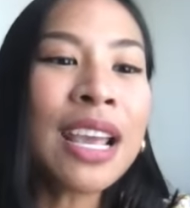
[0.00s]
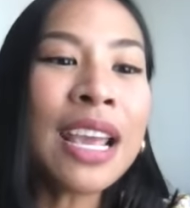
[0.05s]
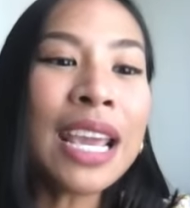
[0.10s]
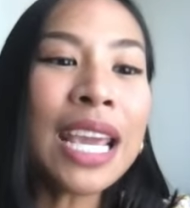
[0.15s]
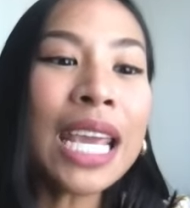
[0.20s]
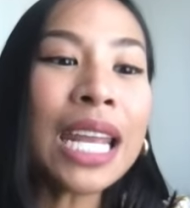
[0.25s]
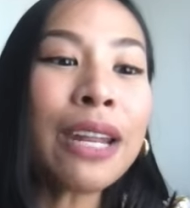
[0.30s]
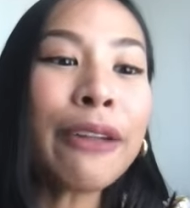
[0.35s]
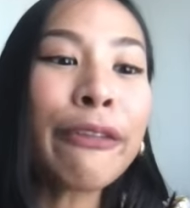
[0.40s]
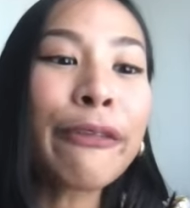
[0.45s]

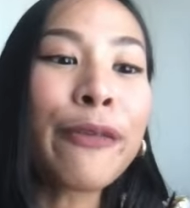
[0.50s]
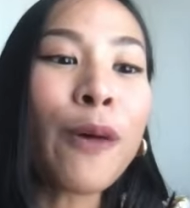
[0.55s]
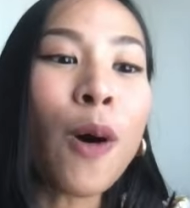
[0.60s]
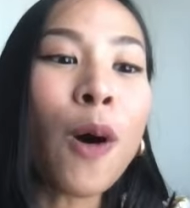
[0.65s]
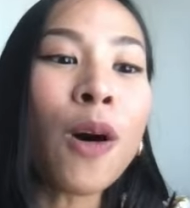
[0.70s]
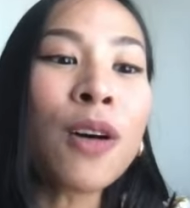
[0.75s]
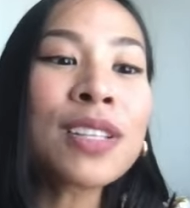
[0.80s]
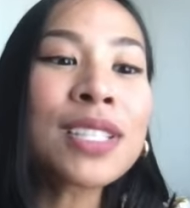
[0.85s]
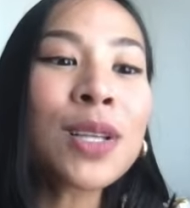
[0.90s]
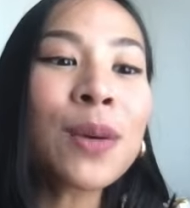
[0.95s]
It
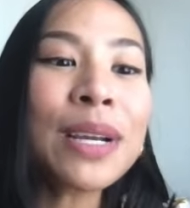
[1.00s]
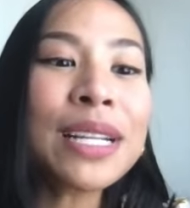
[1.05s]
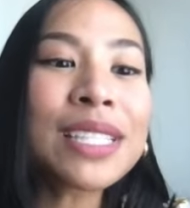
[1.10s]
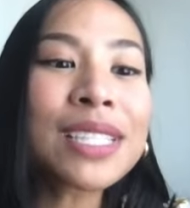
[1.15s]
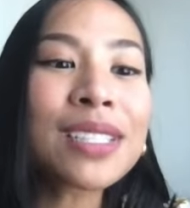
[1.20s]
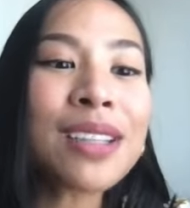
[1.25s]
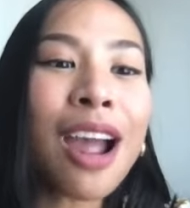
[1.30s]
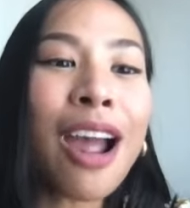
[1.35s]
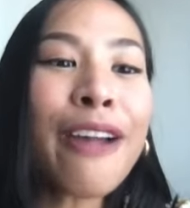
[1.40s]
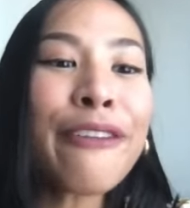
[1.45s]
falls, so it
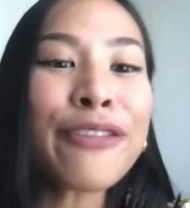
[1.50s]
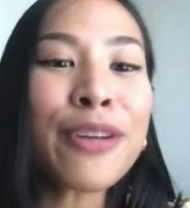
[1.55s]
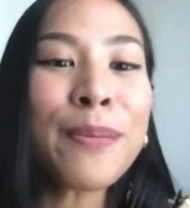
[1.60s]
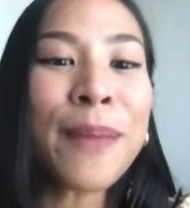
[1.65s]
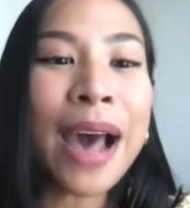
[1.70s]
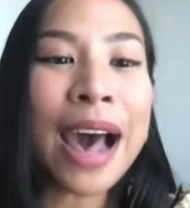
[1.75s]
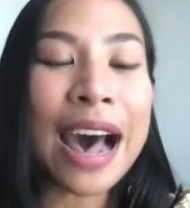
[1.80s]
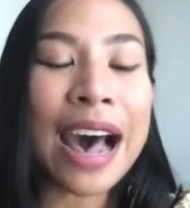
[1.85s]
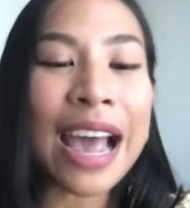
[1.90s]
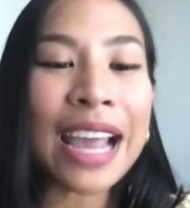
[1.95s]
starts from
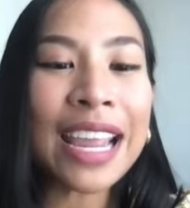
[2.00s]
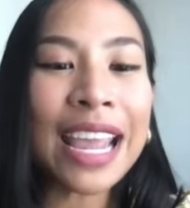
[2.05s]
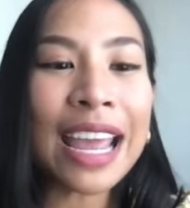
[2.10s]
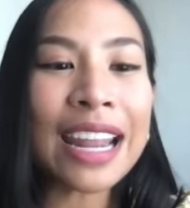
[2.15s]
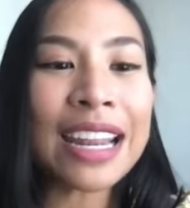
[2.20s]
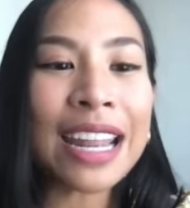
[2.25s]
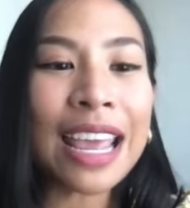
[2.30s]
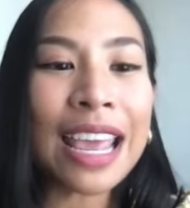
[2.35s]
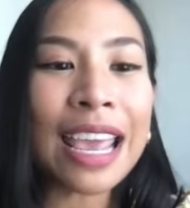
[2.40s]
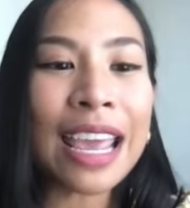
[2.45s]
high
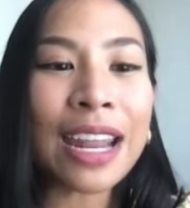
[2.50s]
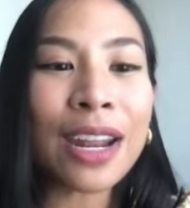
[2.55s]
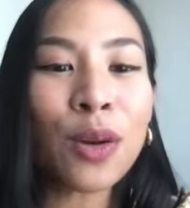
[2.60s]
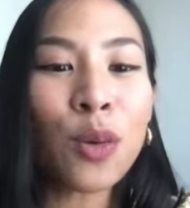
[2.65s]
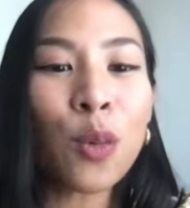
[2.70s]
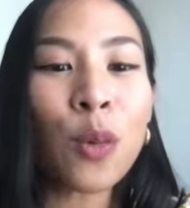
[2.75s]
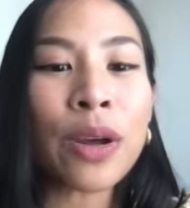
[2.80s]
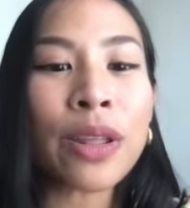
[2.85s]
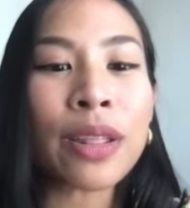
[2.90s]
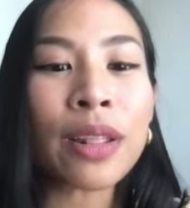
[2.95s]
and
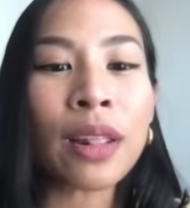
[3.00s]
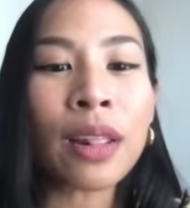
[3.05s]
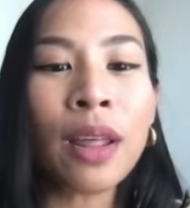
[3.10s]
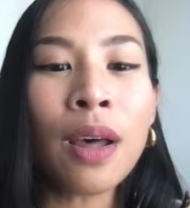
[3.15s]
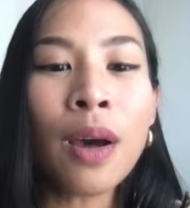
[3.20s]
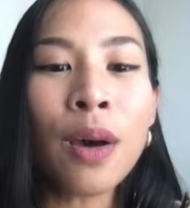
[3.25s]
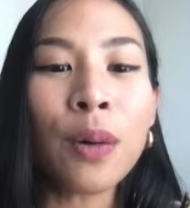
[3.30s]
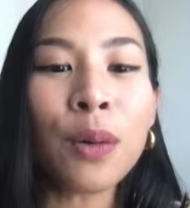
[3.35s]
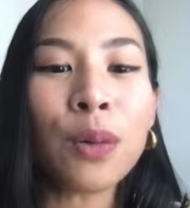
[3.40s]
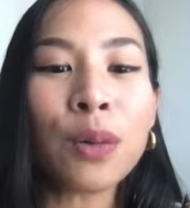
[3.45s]
end with
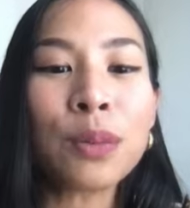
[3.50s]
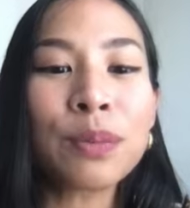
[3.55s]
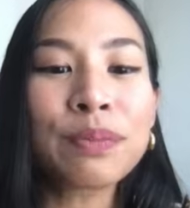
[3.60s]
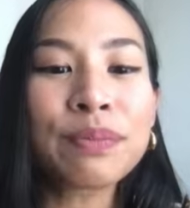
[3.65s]
low.